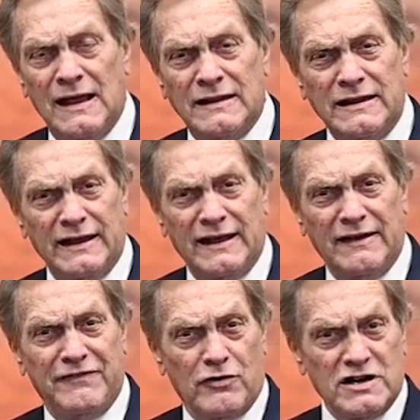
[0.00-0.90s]

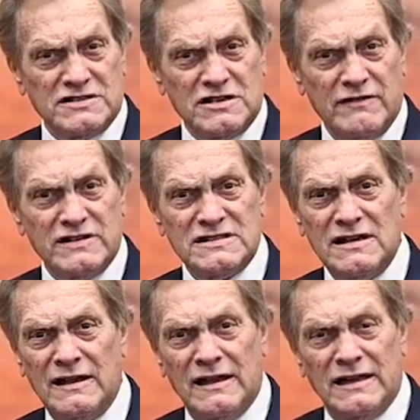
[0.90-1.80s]
the Forest Service,
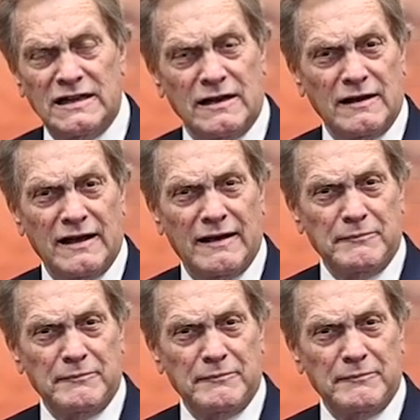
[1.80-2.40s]
the